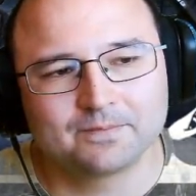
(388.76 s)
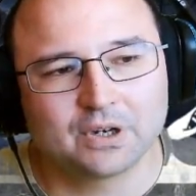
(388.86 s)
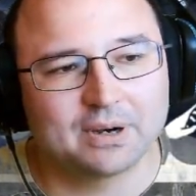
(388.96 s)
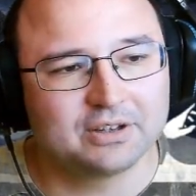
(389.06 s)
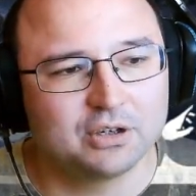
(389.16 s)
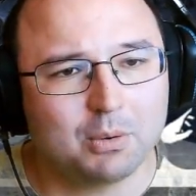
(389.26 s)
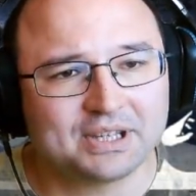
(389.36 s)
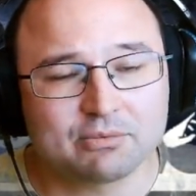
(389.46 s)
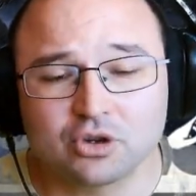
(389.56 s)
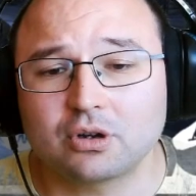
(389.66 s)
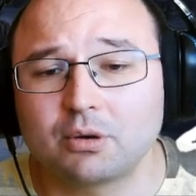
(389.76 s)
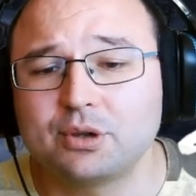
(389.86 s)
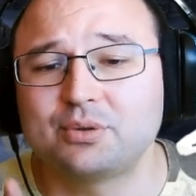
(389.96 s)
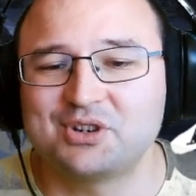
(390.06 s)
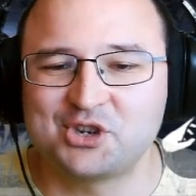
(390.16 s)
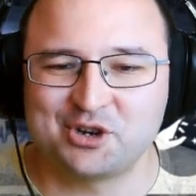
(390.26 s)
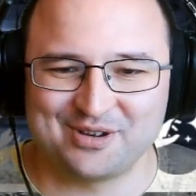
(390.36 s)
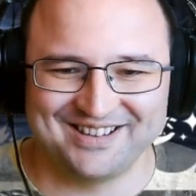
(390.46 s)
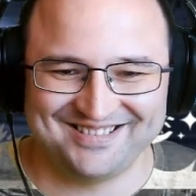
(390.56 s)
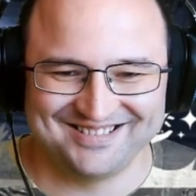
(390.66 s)
Alright, you know what? I'm, I'm going to
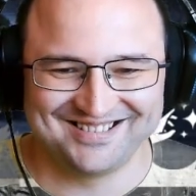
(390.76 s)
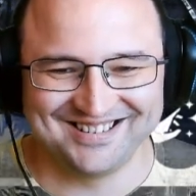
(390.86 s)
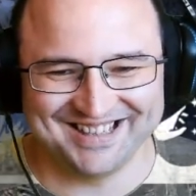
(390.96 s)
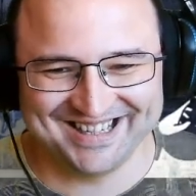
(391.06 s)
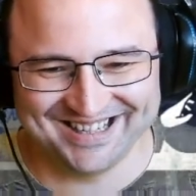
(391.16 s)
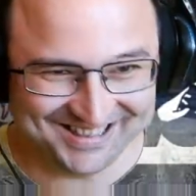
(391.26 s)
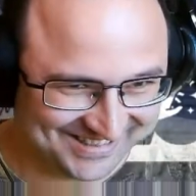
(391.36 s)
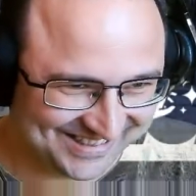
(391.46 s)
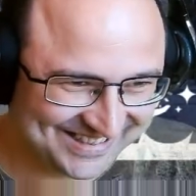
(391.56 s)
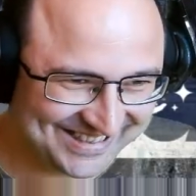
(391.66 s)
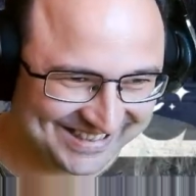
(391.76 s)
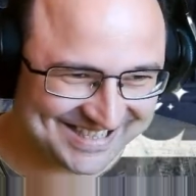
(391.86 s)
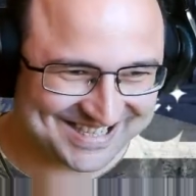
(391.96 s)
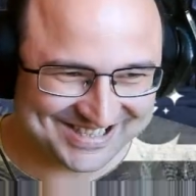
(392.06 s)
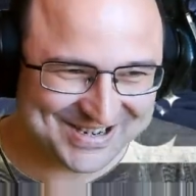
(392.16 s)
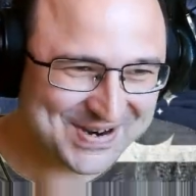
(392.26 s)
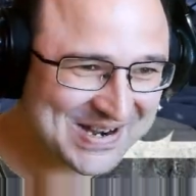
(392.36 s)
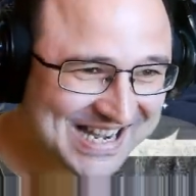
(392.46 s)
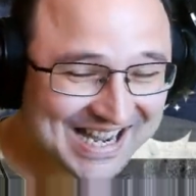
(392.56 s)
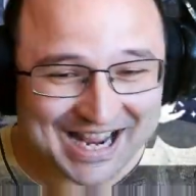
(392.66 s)
regenerate. Let's go.
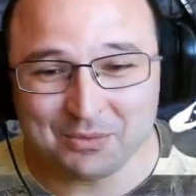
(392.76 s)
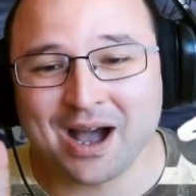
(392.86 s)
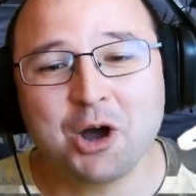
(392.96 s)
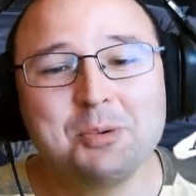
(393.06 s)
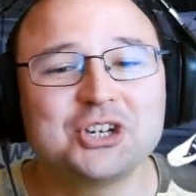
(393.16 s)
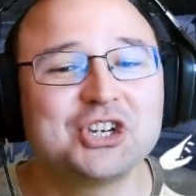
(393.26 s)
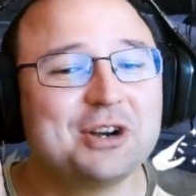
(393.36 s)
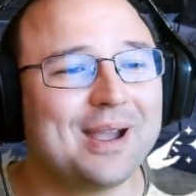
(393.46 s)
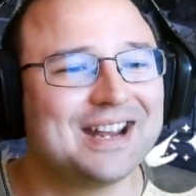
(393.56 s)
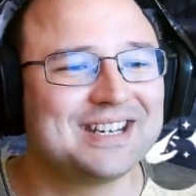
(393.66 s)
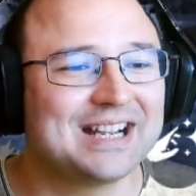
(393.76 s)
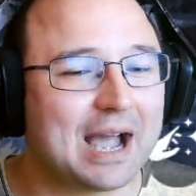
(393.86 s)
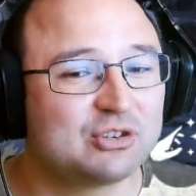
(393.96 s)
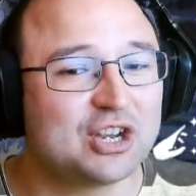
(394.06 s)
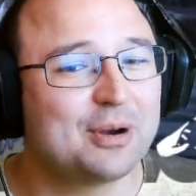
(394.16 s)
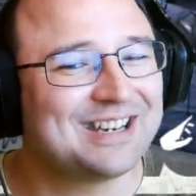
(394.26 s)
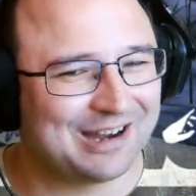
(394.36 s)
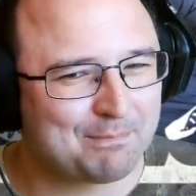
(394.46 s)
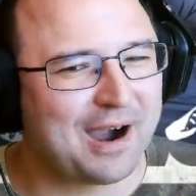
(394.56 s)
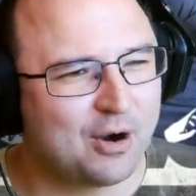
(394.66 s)
And while regenerating, I'm
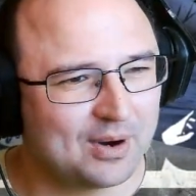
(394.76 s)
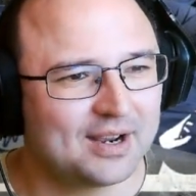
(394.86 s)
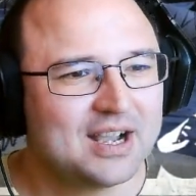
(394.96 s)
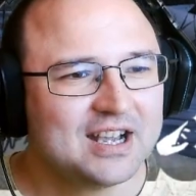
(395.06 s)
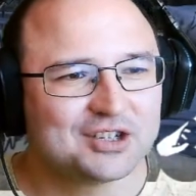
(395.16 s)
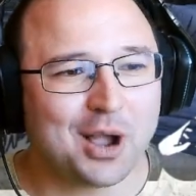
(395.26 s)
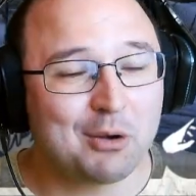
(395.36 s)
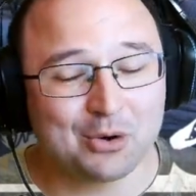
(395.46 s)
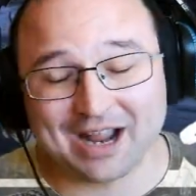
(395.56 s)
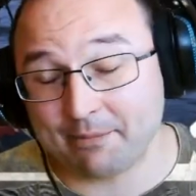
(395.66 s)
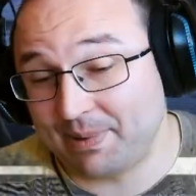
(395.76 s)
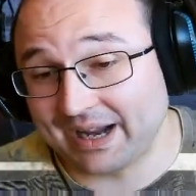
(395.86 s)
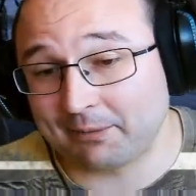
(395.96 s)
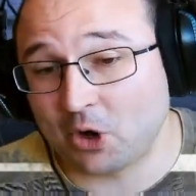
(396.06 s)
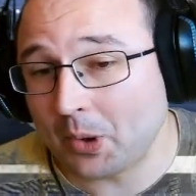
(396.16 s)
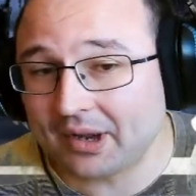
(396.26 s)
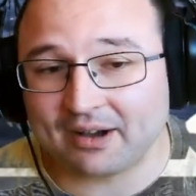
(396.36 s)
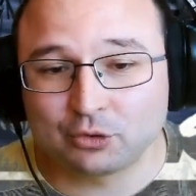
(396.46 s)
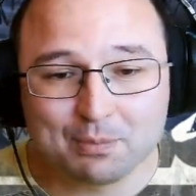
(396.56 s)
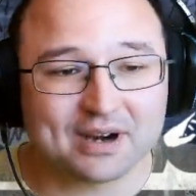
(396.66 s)
generating power. So I will come back and I
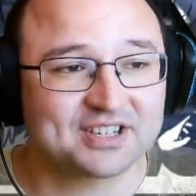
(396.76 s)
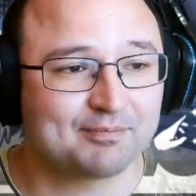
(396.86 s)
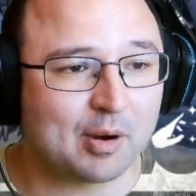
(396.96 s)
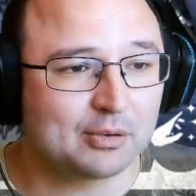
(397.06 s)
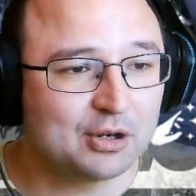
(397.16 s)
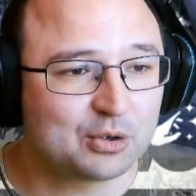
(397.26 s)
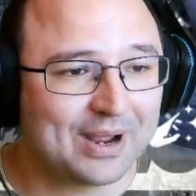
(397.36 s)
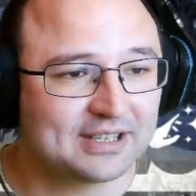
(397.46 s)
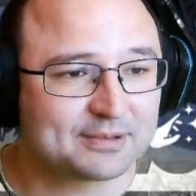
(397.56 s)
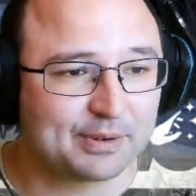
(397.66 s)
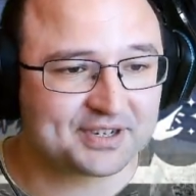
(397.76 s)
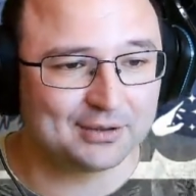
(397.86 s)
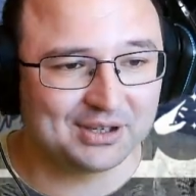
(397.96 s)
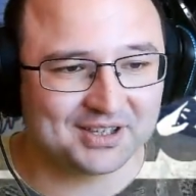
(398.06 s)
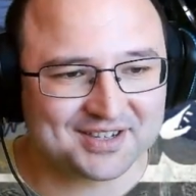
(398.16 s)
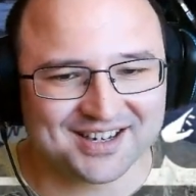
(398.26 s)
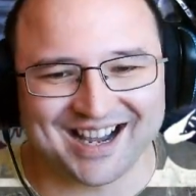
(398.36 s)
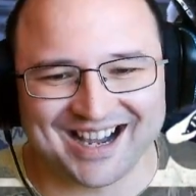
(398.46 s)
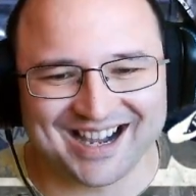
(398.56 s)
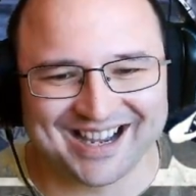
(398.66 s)
have two bars of power. I'm going to wreck this person. Look at this.
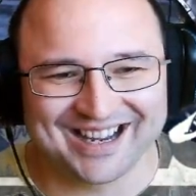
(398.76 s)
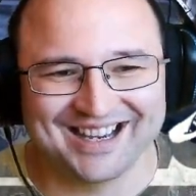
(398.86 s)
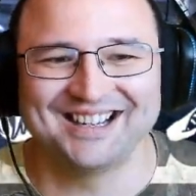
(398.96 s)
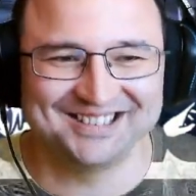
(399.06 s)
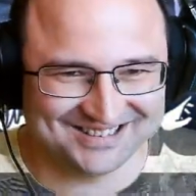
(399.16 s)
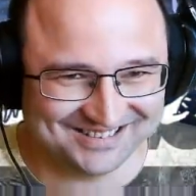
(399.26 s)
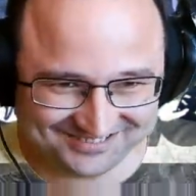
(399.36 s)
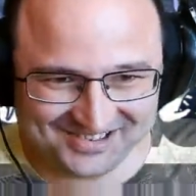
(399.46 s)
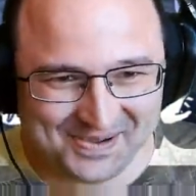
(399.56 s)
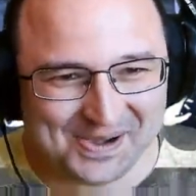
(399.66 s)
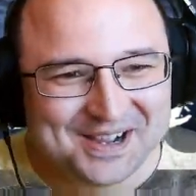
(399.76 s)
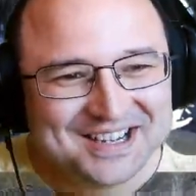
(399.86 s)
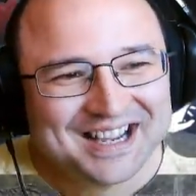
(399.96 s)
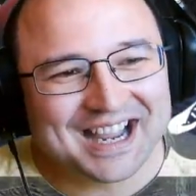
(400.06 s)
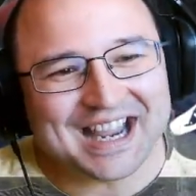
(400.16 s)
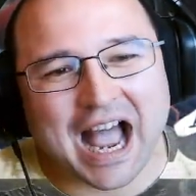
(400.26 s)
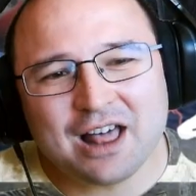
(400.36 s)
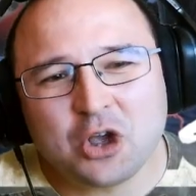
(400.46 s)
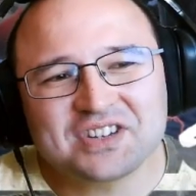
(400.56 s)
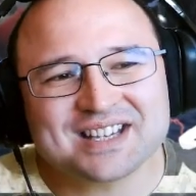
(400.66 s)
Hi. I
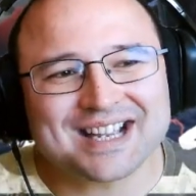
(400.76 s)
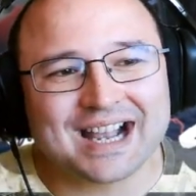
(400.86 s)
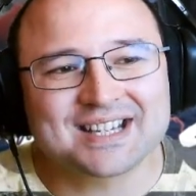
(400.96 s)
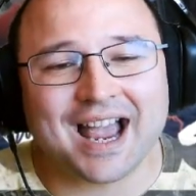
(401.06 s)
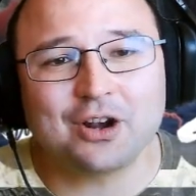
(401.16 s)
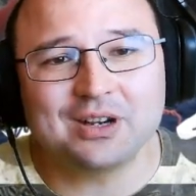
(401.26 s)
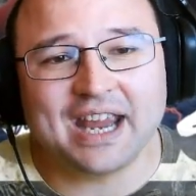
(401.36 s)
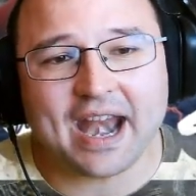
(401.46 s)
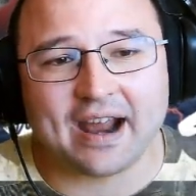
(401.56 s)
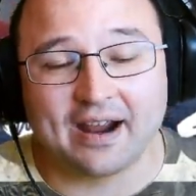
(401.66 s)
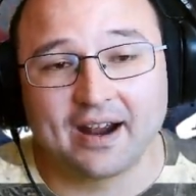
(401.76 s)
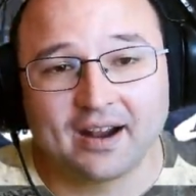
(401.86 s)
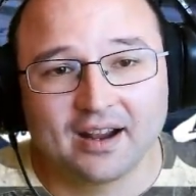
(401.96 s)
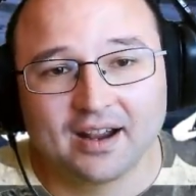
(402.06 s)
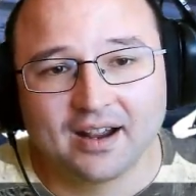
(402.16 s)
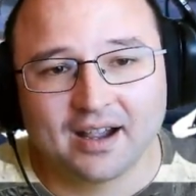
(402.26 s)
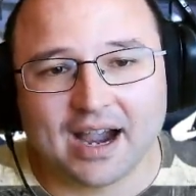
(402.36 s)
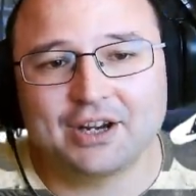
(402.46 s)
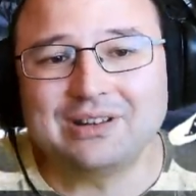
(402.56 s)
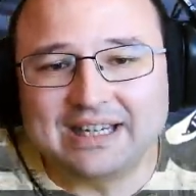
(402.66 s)
lost the stacks. I don't care. I
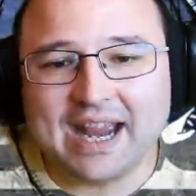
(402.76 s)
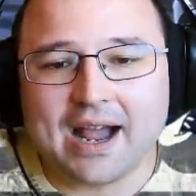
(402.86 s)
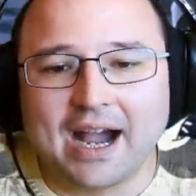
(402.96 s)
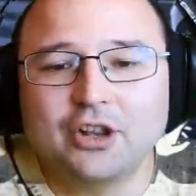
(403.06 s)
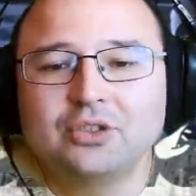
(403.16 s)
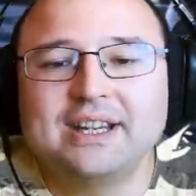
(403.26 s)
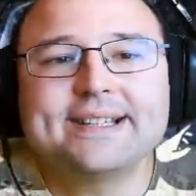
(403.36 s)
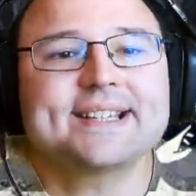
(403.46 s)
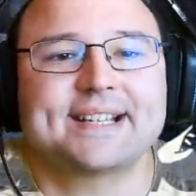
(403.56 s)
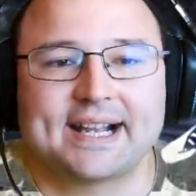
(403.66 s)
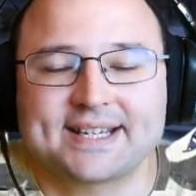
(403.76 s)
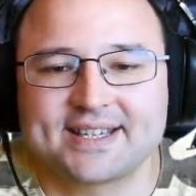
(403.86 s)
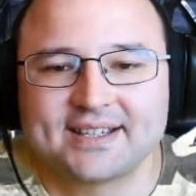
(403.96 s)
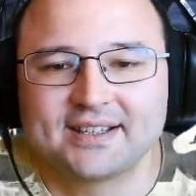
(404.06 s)
don't care. I don't need the stacks.